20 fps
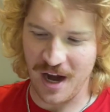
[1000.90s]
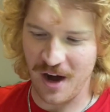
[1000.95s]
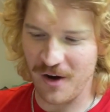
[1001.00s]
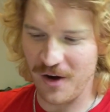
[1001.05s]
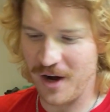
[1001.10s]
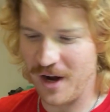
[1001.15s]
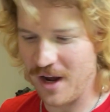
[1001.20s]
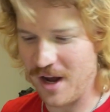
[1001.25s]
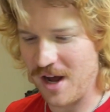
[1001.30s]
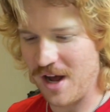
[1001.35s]

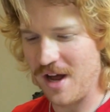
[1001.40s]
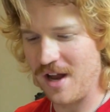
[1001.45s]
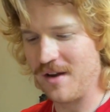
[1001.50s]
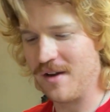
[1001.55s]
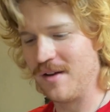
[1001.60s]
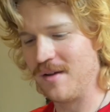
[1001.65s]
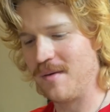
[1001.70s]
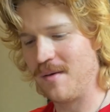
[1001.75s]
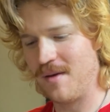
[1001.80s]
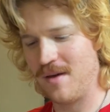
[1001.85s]

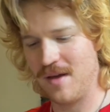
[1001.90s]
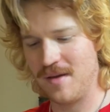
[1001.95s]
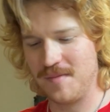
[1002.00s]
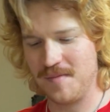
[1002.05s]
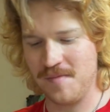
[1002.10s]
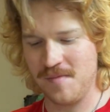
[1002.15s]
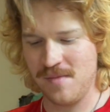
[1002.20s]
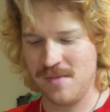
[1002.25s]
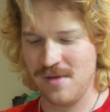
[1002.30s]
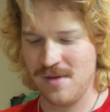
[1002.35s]
carry-on
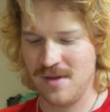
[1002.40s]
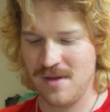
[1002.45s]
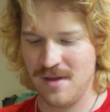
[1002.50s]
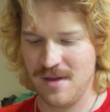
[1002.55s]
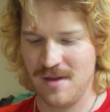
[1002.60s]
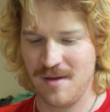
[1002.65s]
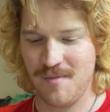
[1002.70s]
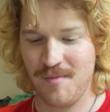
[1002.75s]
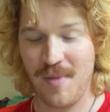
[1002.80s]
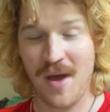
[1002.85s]

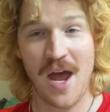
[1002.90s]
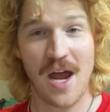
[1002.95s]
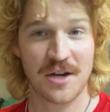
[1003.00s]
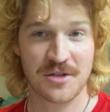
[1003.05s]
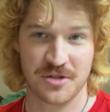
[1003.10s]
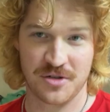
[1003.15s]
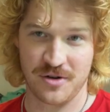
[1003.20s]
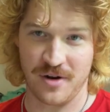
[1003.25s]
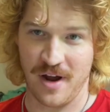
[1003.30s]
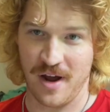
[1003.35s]
bag
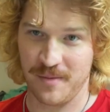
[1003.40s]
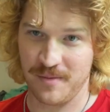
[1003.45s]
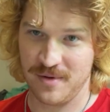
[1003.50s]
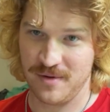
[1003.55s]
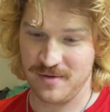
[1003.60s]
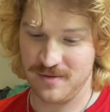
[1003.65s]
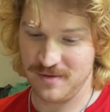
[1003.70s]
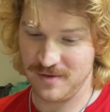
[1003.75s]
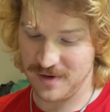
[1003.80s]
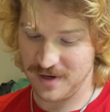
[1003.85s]
strap,
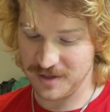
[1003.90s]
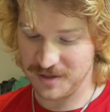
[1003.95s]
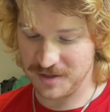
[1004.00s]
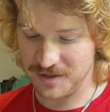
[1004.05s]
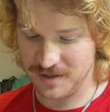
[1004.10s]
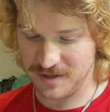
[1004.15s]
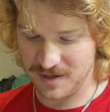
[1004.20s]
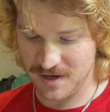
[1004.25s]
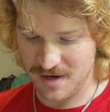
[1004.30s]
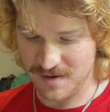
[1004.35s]
because
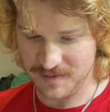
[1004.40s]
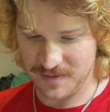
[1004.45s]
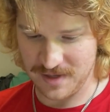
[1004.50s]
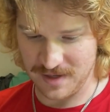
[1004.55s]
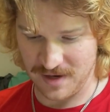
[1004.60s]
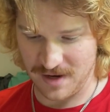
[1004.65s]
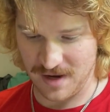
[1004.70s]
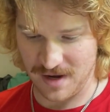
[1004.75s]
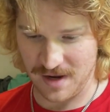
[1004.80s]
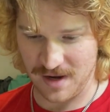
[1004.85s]

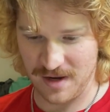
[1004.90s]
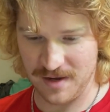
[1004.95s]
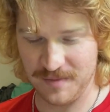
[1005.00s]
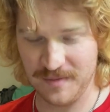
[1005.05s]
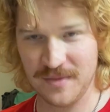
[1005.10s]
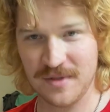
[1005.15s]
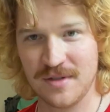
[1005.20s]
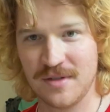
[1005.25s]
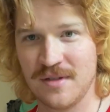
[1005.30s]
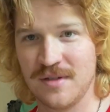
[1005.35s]

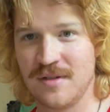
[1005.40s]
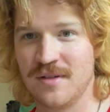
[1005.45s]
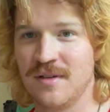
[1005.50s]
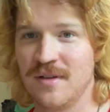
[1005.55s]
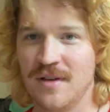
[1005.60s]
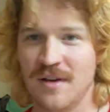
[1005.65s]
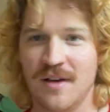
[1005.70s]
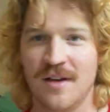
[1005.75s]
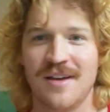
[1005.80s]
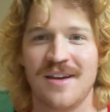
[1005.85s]
sometimes
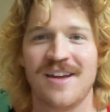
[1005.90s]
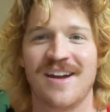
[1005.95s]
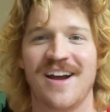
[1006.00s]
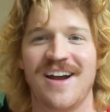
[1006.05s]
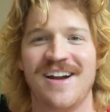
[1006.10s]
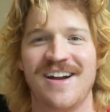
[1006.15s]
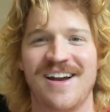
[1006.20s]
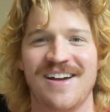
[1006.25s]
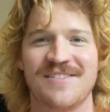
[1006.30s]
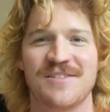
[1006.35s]
you know
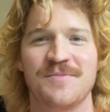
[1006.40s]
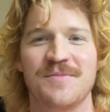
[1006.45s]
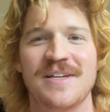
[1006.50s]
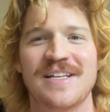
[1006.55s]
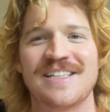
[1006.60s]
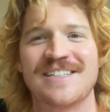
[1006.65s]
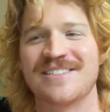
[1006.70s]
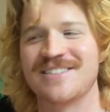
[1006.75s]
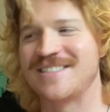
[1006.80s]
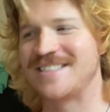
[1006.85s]
you have to be
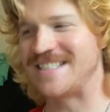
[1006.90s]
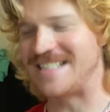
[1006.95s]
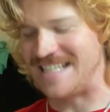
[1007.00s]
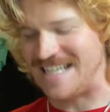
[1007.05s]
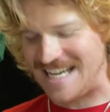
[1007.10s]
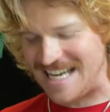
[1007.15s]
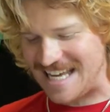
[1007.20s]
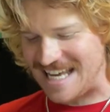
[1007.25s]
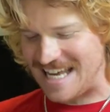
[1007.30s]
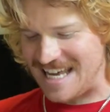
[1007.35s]
a little
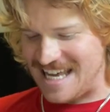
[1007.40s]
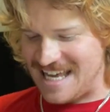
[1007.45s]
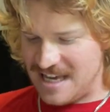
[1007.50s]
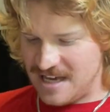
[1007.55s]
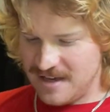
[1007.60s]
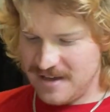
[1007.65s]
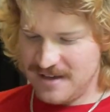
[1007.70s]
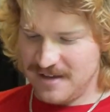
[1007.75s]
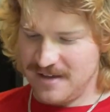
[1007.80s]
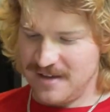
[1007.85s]
sneaky,
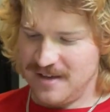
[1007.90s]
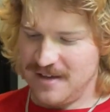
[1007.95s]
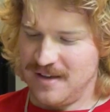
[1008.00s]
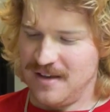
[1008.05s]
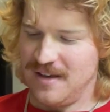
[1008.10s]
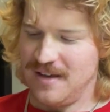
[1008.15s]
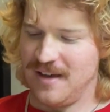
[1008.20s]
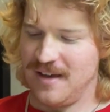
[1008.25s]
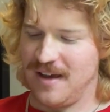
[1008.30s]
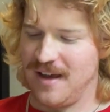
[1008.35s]

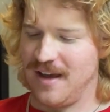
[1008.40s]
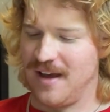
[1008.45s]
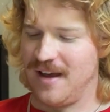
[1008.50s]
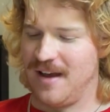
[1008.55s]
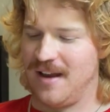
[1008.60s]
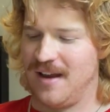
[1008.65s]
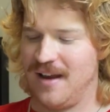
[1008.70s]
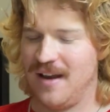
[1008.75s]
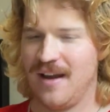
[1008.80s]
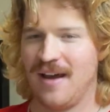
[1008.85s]

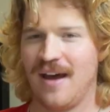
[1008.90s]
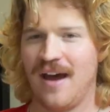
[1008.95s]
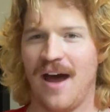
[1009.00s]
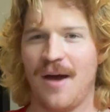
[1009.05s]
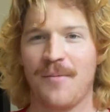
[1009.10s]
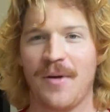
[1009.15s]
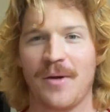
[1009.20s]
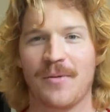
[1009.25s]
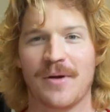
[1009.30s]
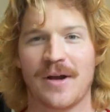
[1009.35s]
and I
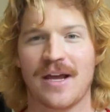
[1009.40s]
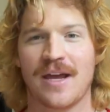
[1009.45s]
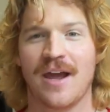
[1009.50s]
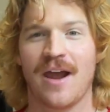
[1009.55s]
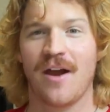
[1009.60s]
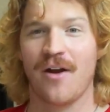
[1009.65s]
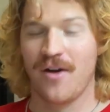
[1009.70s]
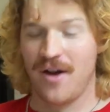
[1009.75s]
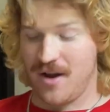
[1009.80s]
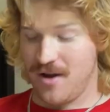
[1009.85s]
might want to
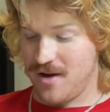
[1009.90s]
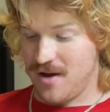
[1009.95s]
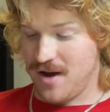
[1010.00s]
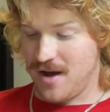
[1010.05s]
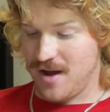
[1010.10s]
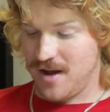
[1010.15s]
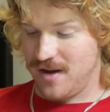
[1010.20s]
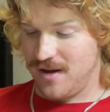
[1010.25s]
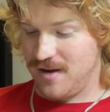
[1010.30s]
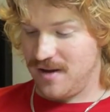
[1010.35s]
carry
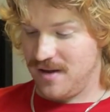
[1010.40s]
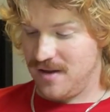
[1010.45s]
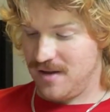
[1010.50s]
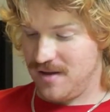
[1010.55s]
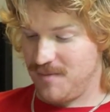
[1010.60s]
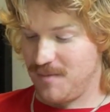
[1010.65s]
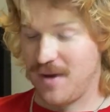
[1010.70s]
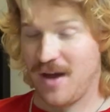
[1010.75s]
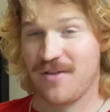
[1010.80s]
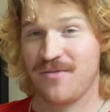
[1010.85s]
on
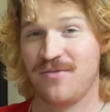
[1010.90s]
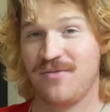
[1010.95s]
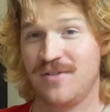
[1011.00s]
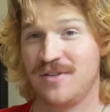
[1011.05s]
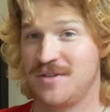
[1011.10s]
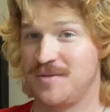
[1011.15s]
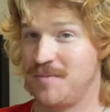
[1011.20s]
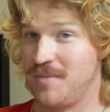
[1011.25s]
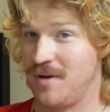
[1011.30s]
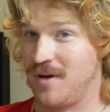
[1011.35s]
my
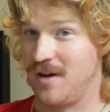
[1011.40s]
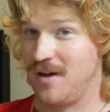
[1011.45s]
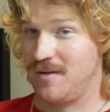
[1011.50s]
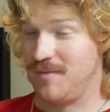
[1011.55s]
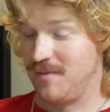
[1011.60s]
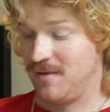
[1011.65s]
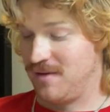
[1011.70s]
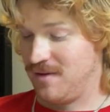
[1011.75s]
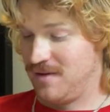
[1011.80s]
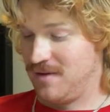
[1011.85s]
fish
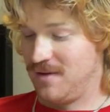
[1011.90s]
pond